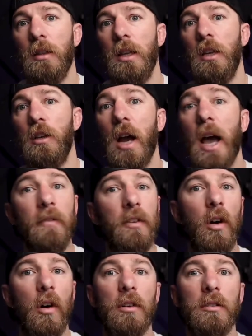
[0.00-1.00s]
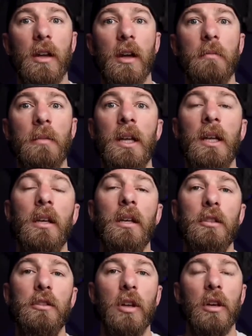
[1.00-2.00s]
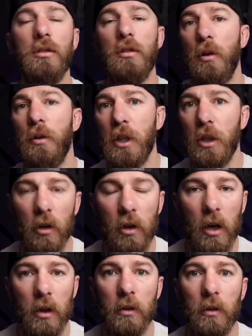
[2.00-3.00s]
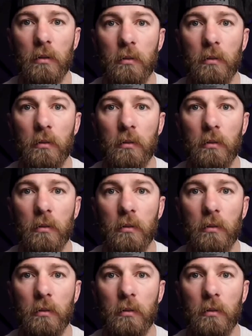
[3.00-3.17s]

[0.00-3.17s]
and you're having a hard time, just know that you're not alone.